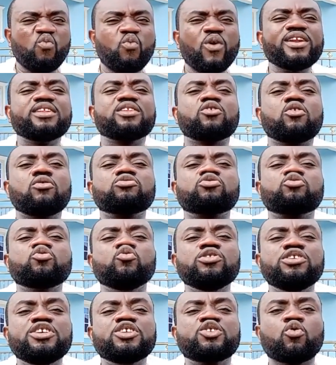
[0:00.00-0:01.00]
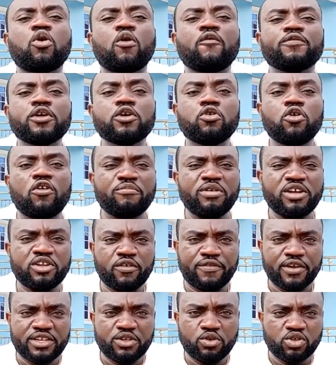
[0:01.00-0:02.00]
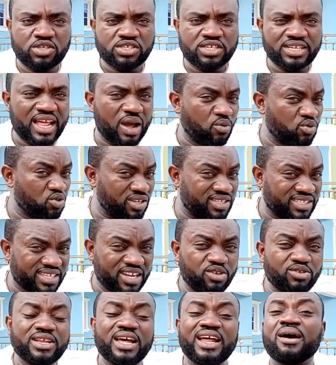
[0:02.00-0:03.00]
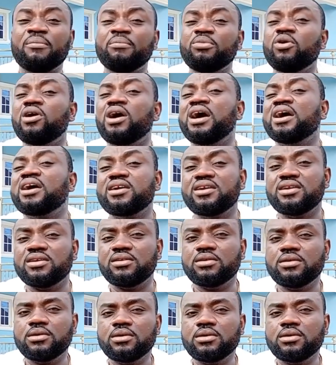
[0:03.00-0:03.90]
when it comes to issue of the government of Edo State, I will not tell you that I'm not angry.